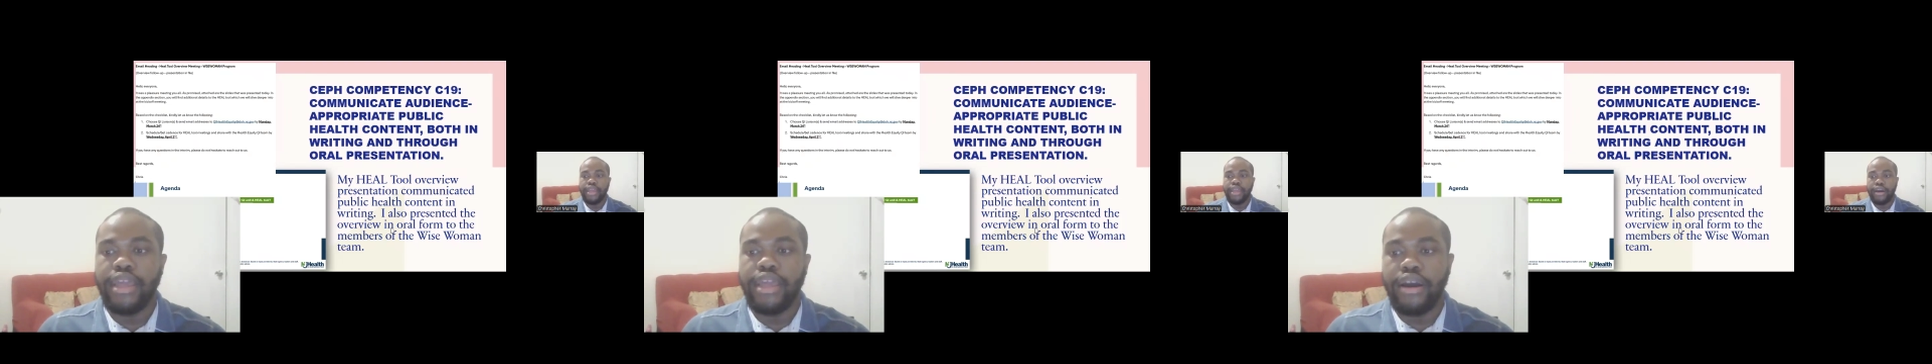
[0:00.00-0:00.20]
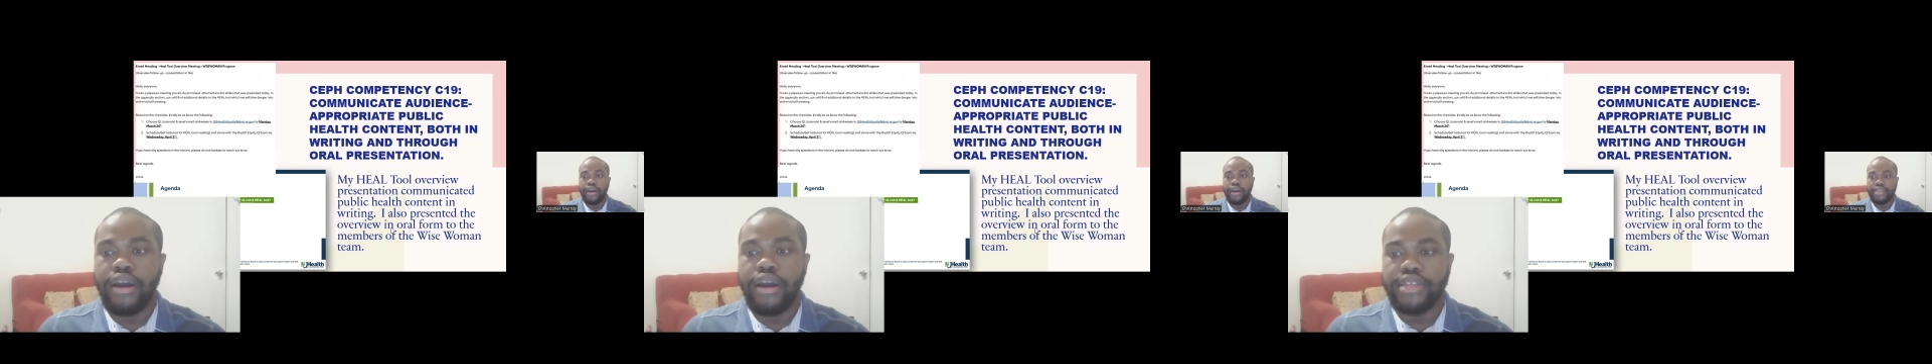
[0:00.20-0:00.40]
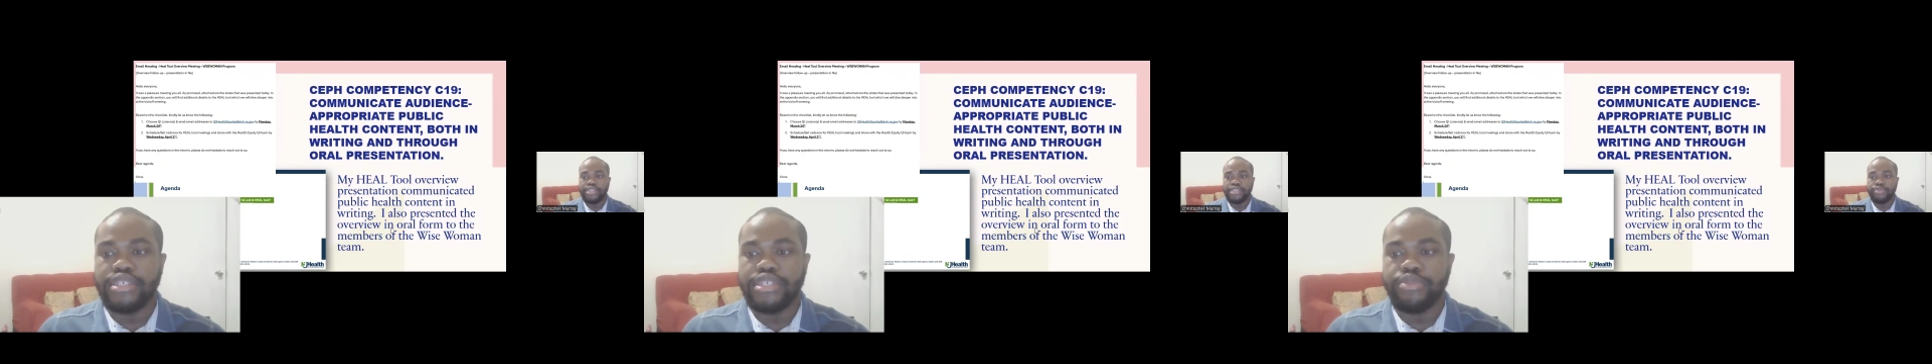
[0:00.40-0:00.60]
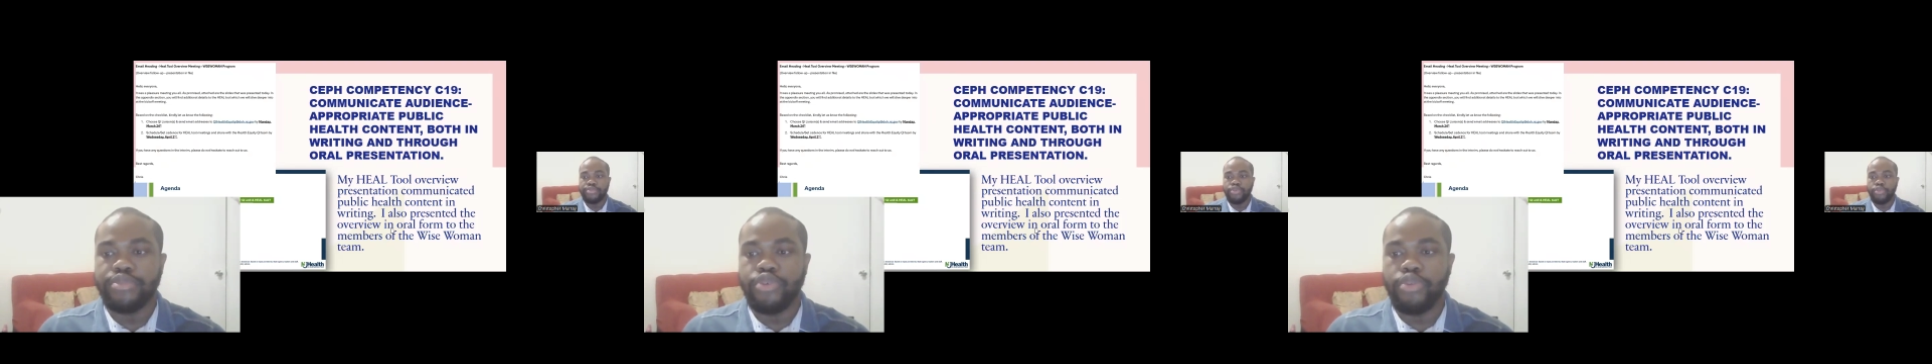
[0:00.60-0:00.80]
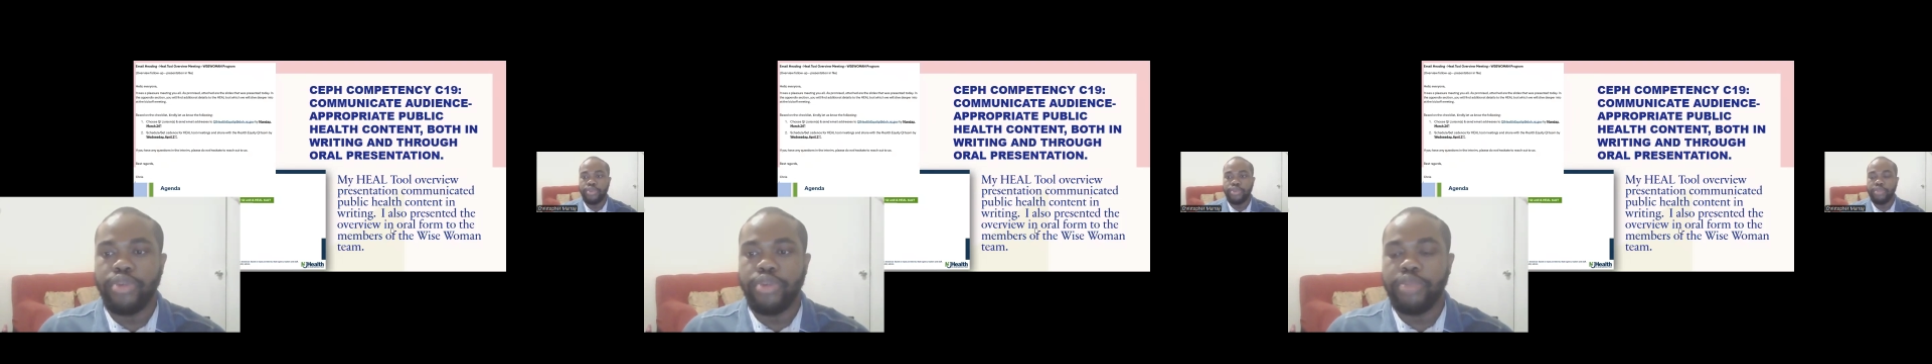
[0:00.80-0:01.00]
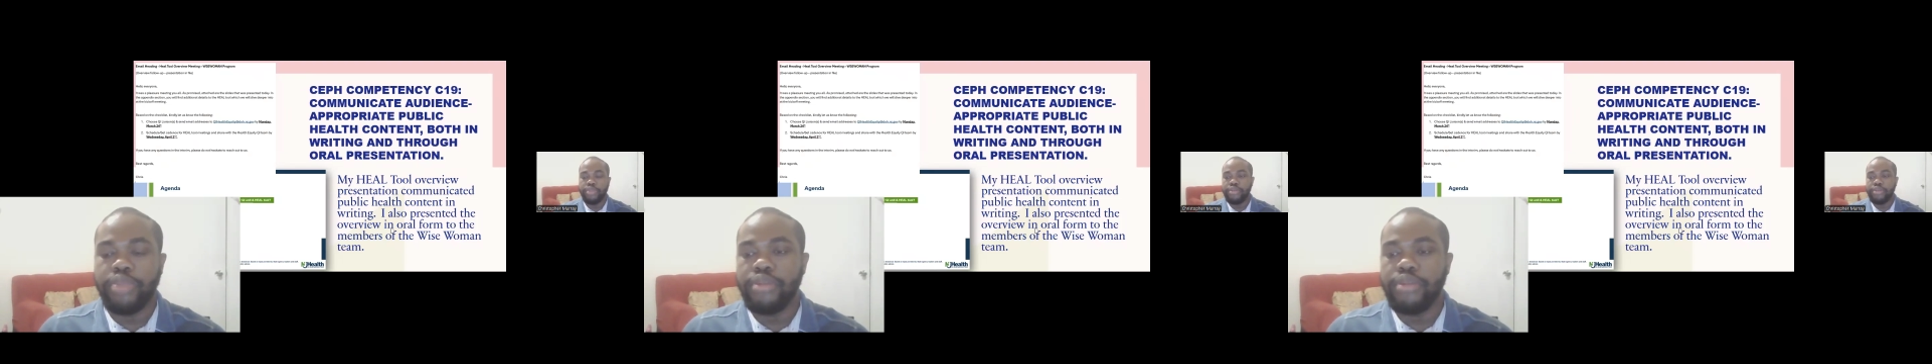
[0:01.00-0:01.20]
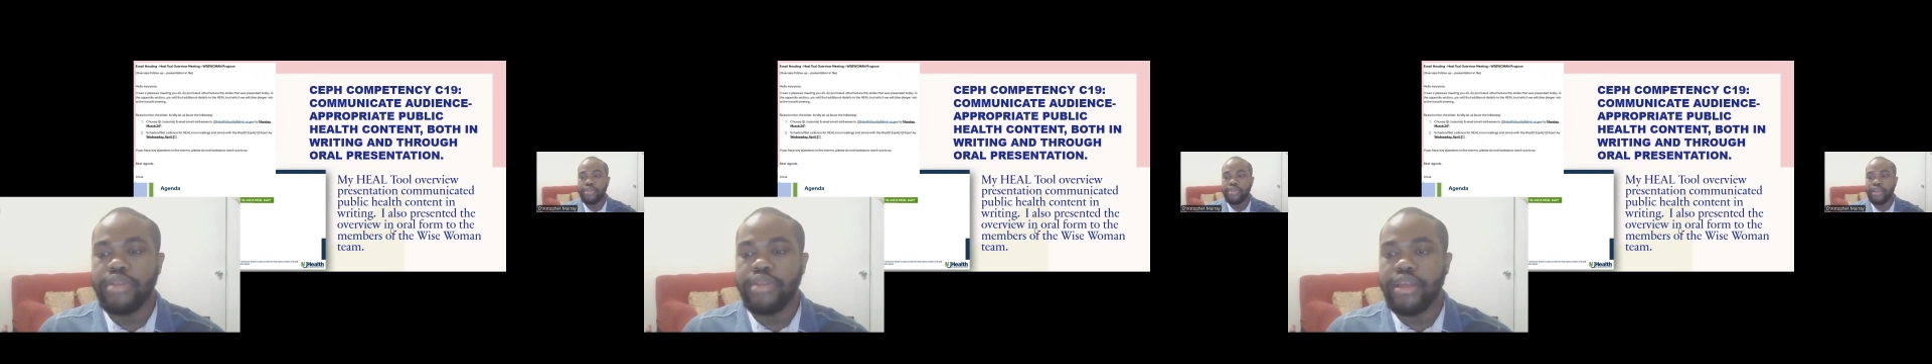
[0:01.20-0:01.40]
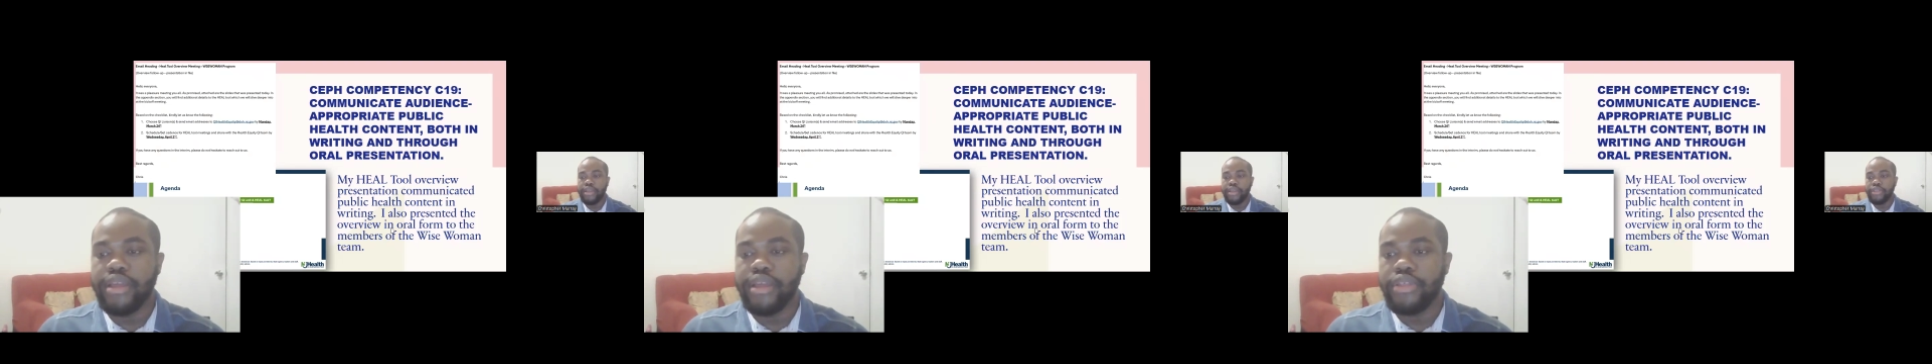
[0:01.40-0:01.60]
audience appropriate
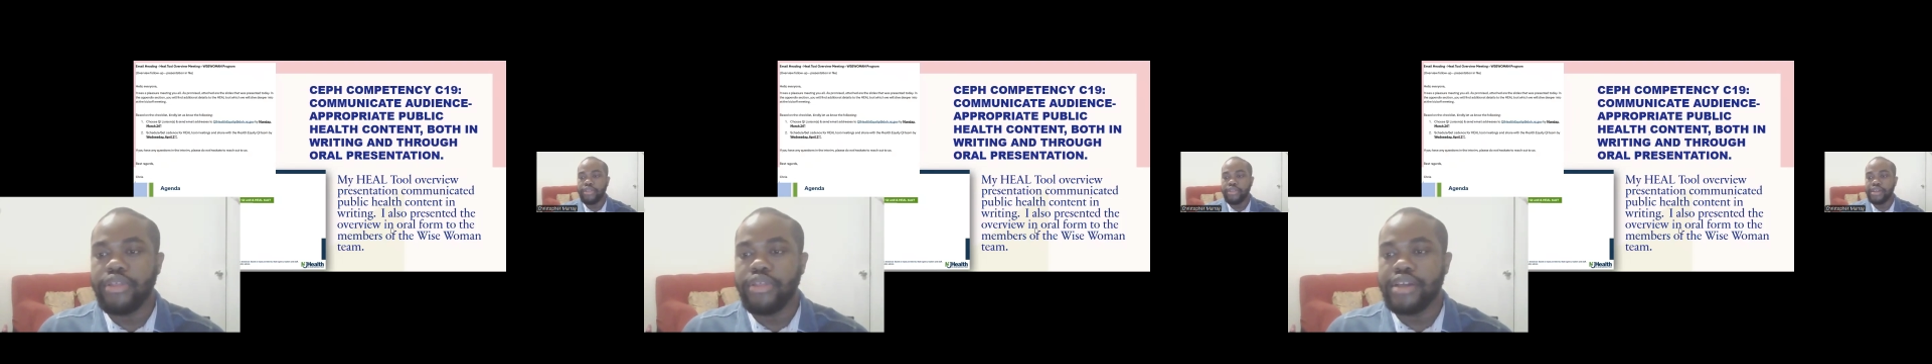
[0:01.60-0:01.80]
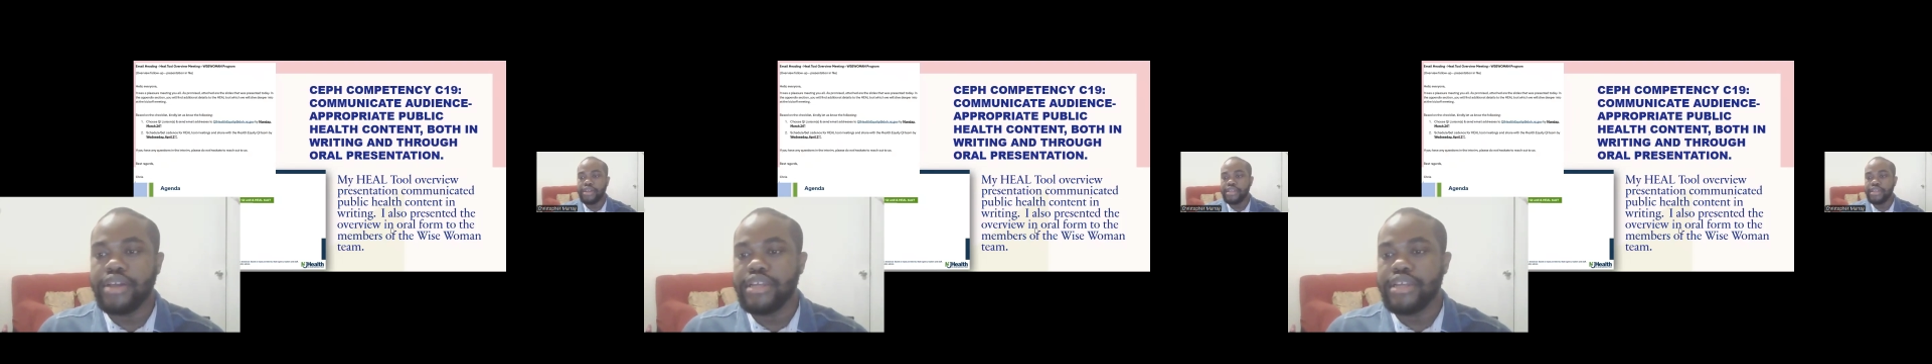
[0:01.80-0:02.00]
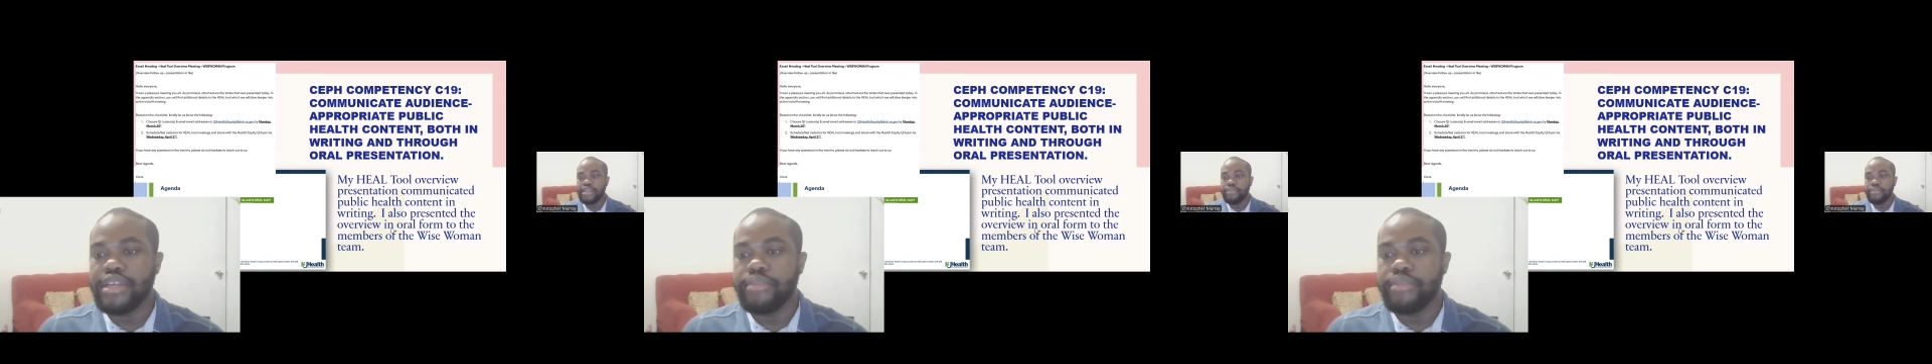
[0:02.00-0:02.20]
public health content,